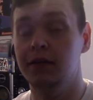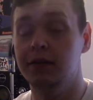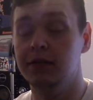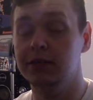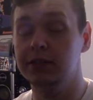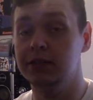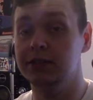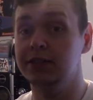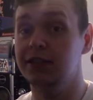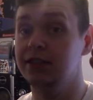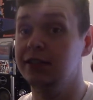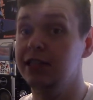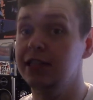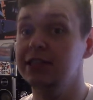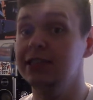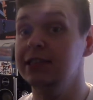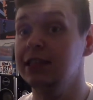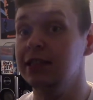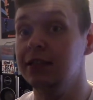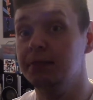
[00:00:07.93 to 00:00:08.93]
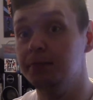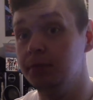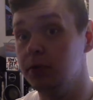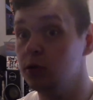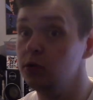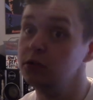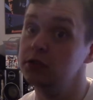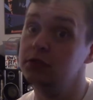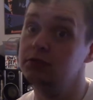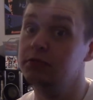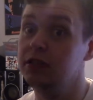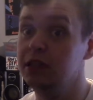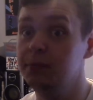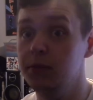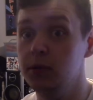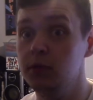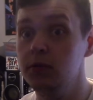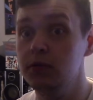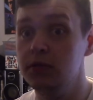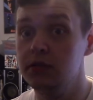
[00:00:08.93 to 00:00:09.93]
This is the Disney Plus
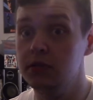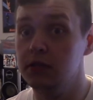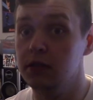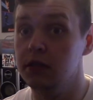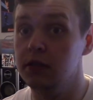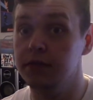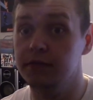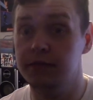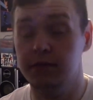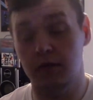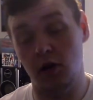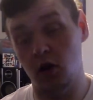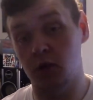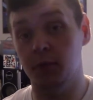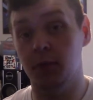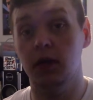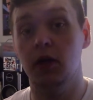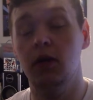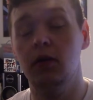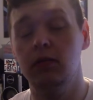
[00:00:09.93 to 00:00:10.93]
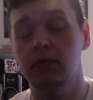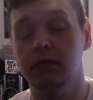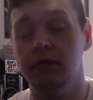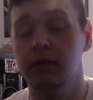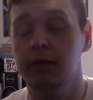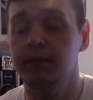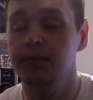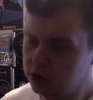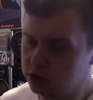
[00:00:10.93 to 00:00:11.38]
reboot of Home Alone.